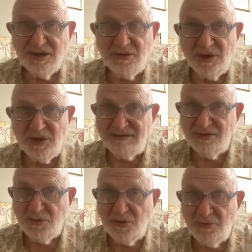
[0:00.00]
when
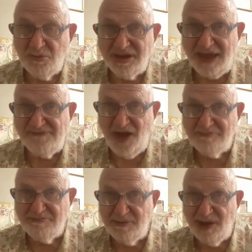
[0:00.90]
they
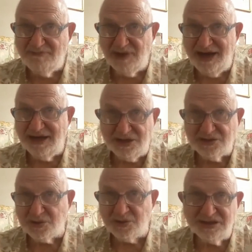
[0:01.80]
find people have brain
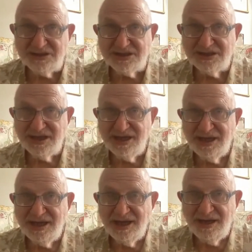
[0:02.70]
injuries,
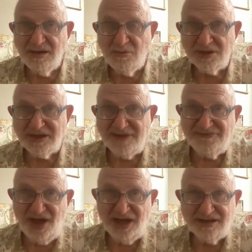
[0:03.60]
what they
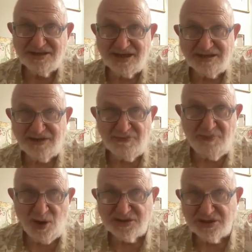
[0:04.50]
find is that different
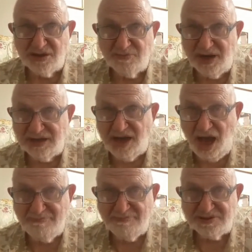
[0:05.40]
parts of the brain
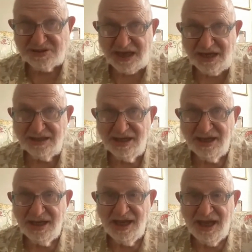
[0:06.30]
compensate.
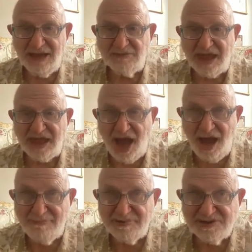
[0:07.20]
And they
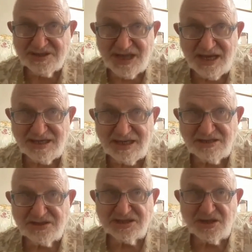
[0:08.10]
compensate in
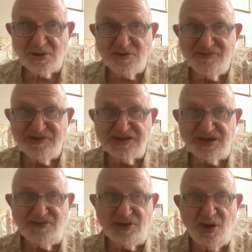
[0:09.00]
the service
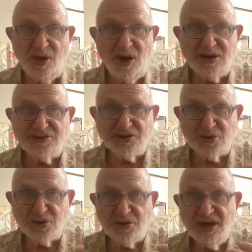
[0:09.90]
of a
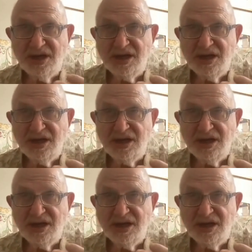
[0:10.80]
larger